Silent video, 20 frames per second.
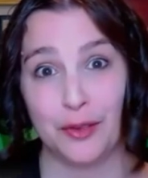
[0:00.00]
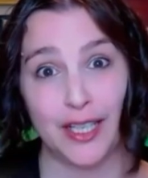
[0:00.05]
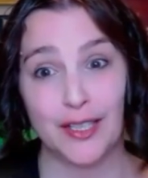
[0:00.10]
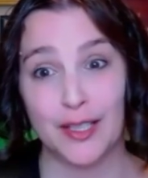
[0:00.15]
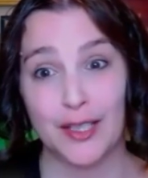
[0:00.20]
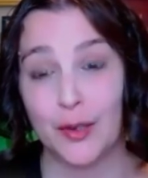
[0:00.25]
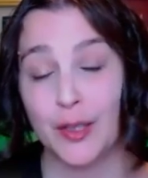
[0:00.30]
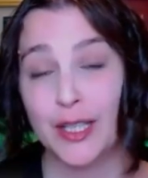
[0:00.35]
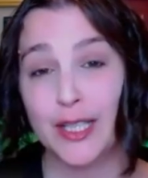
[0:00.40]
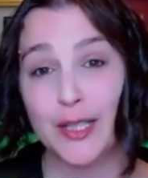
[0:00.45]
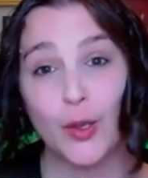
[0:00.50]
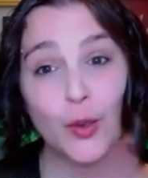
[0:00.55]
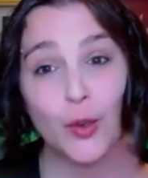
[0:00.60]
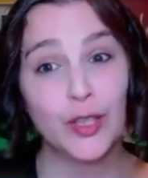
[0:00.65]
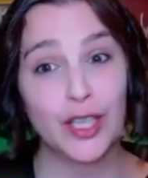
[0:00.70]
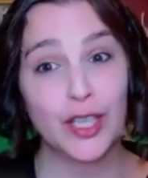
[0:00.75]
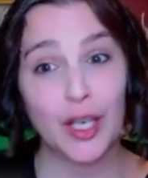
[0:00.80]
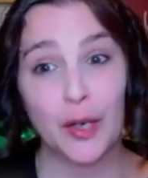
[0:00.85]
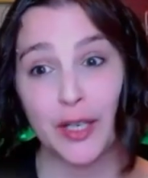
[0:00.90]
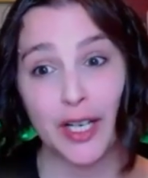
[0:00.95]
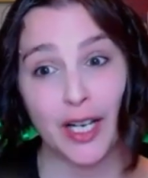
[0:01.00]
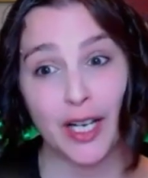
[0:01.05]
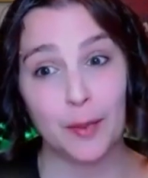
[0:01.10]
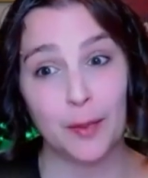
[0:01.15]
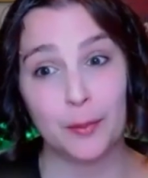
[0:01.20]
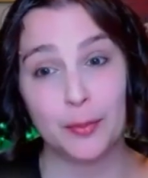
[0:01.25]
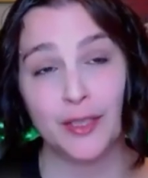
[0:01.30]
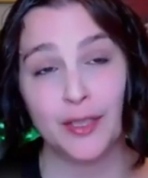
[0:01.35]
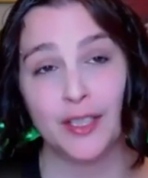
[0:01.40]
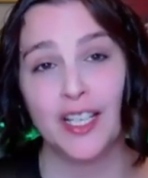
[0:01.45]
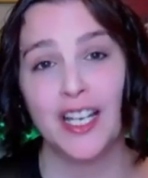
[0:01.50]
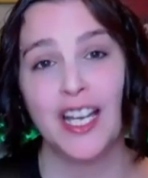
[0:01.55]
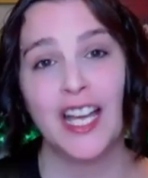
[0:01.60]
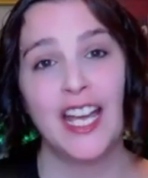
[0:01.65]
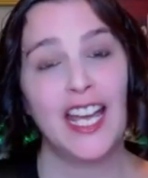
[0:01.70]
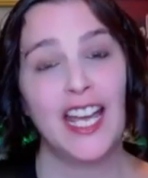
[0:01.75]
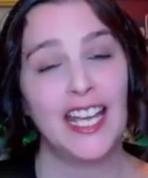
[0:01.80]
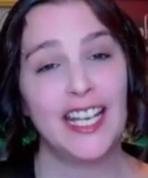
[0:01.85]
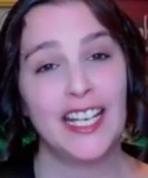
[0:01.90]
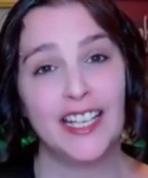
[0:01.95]
So it's only going up.
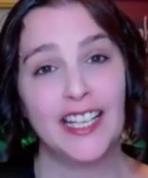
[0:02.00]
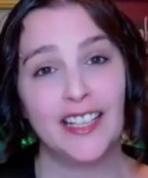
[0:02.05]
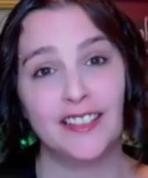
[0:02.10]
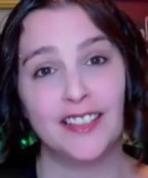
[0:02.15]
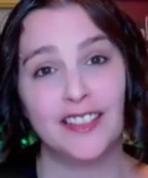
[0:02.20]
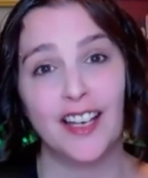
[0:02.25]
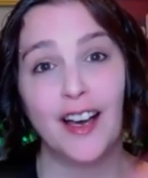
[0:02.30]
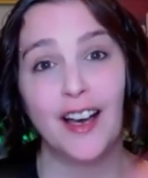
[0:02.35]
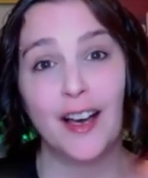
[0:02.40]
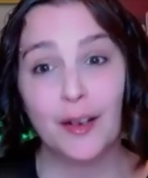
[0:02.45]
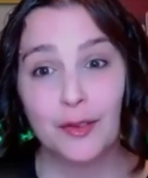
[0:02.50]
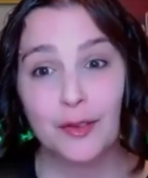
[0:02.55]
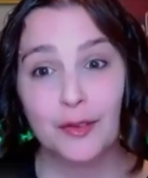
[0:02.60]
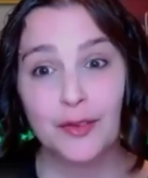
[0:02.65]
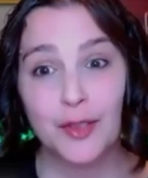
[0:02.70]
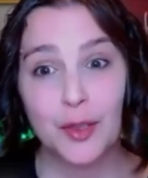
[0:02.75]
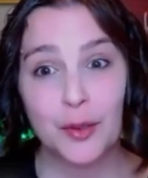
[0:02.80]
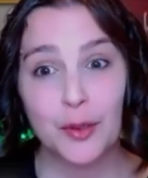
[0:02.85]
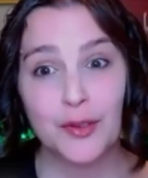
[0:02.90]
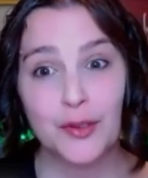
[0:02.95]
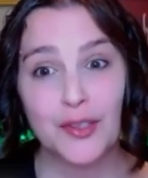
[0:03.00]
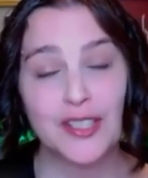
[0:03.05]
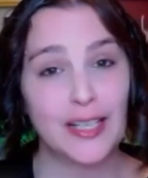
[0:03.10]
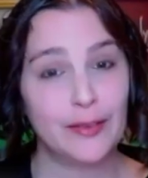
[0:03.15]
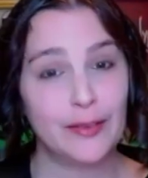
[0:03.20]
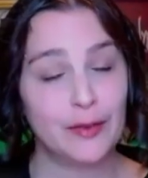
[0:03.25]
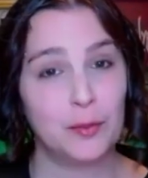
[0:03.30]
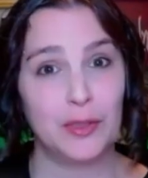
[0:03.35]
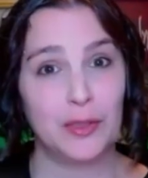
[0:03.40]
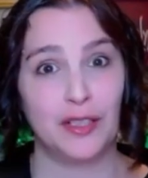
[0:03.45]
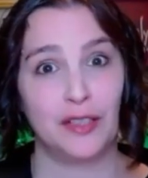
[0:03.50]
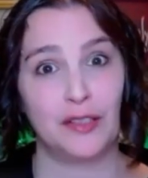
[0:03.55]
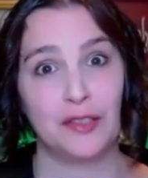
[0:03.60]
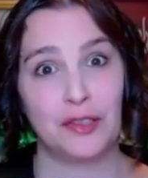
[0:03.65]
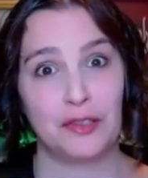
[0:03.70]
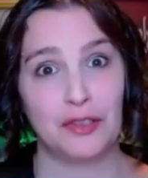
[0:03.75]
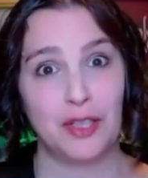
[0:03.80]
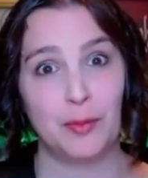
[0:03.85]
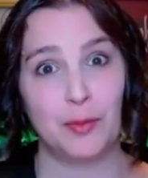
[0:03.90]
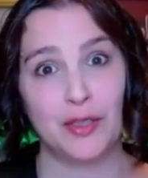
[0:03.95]
And of those seven million
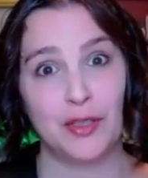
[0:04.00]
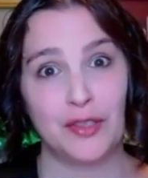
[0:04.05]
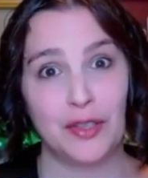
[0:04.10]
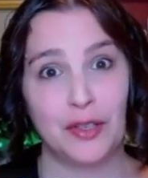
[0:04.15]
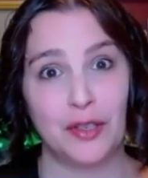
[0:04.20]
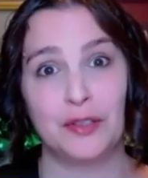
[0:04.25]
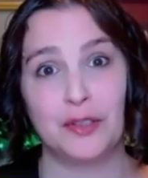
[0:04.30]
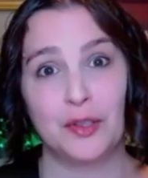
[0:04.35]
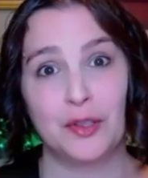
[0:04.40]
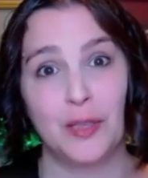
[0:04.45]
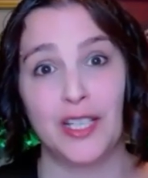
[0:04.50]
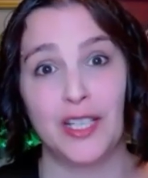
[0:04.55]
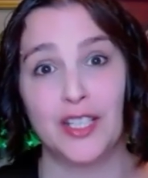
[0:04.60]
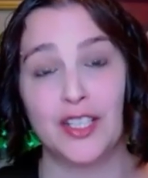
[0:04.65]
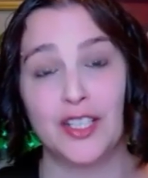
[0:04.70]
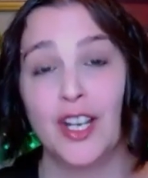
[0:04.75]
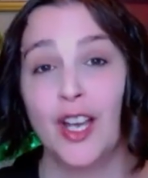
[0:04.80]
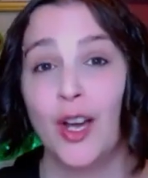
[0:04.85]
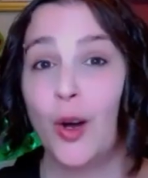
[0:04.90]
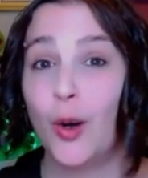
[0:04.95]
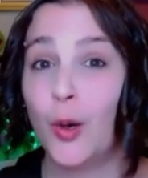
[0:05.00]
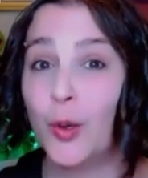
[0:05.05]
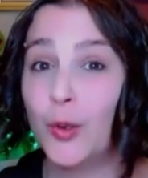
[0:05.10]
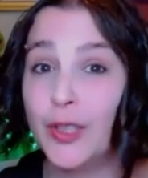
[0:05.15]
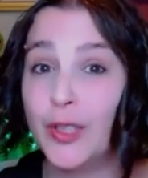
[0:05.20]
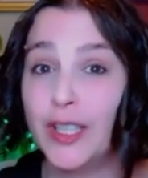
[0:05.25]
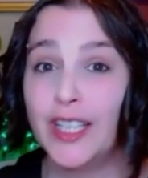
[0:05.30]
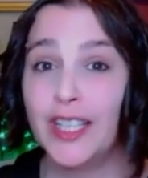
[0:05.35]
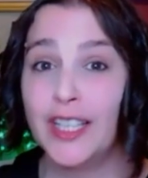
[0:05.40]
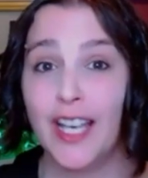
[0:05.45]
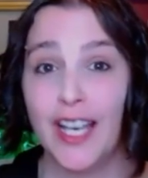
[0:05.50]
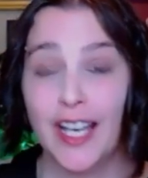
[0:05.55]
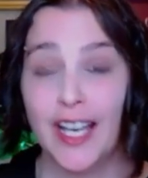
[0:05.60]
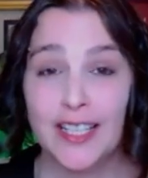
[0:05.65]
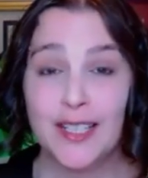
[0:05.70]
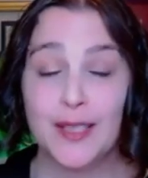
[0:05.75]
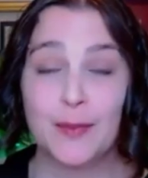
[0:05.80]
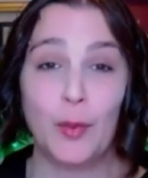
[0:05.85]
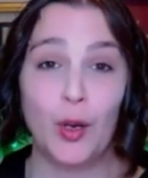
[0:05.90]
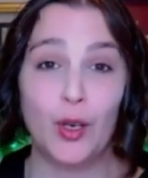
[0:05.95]
streamers on Twitch, only a
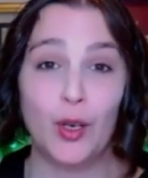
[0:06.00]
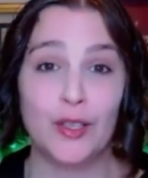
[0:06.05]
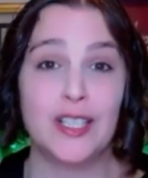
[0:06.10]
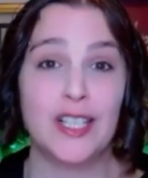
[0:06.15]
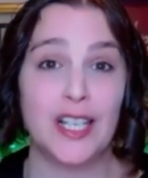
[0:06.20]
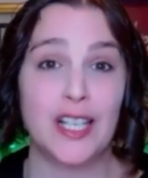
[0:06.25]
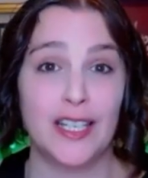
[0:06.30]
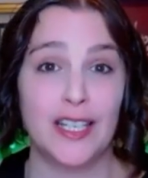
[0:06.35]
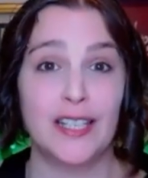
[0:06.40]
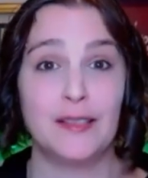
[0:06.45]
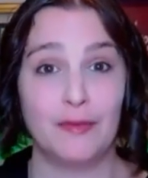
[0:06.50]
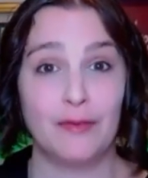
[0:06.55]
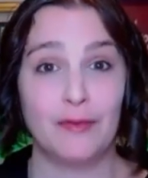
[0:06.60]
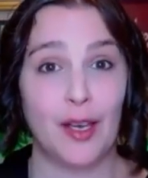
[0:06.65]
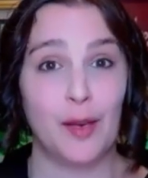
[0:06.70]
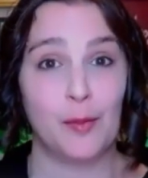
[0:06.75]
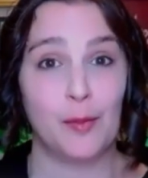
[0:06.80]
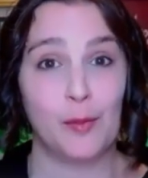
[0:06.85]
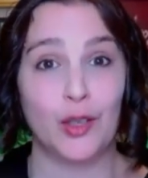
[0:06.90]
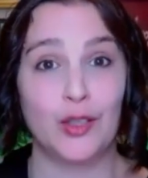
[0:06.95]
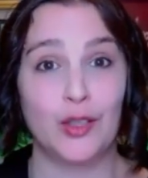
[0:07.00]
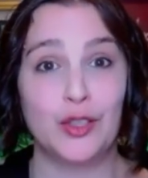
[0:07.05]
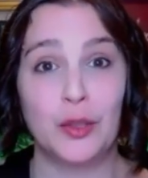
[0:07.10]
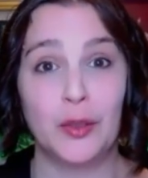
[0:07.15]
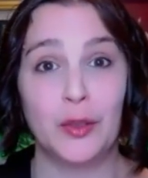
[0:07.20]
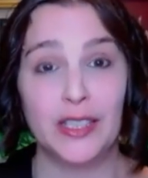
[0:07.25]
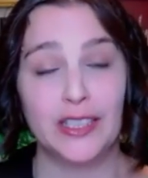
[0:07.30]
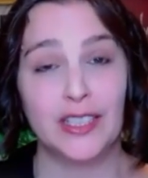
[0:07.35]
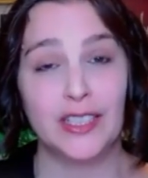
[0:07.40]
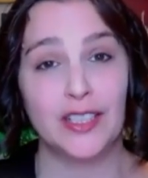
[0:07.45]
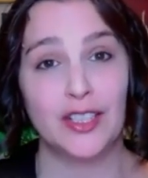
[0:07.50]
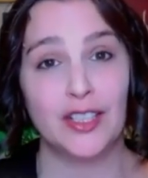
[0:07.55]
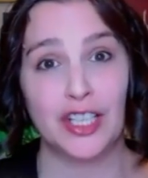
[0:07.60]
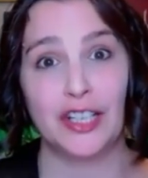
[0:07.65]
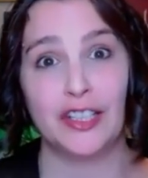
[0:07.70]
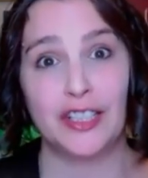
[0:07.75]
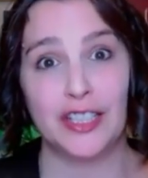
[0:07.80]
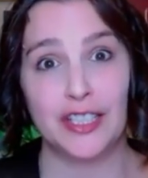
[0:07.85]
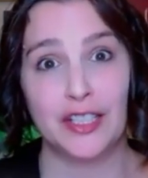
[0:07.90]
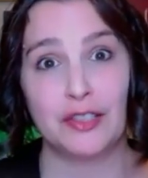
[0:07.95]
small slice of them are doing these
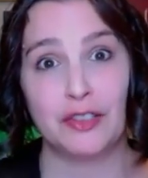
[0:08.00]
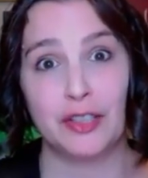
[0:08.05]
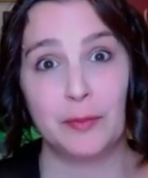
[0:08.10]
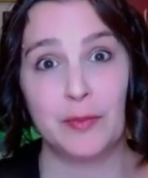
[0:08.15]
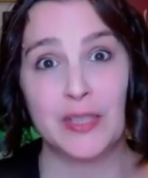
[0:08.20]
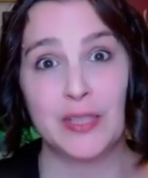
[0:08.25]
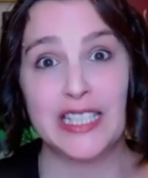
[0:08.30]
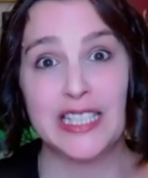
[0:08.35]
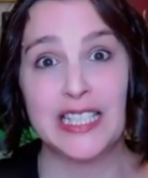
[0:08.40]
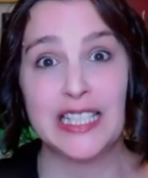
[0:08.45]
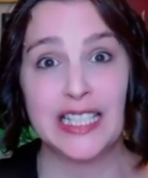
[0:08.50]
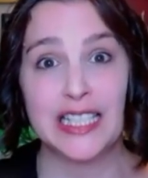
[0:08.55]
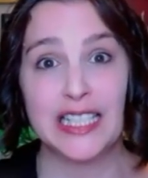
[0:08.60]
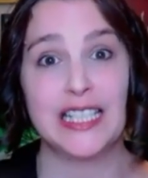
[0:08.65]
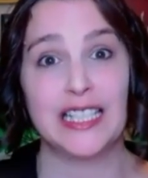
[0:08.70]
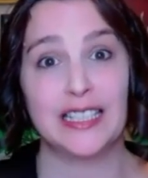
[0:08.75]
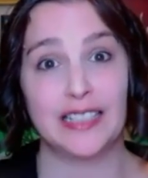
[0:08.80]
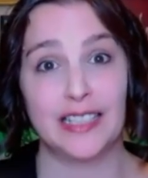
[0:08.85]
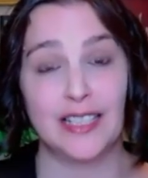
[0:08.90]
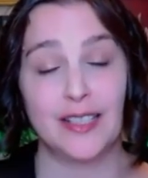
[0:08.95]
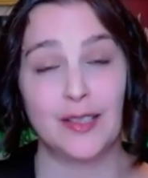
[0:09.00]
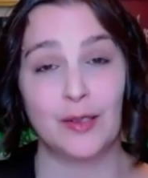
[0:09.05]
charity streams consistently.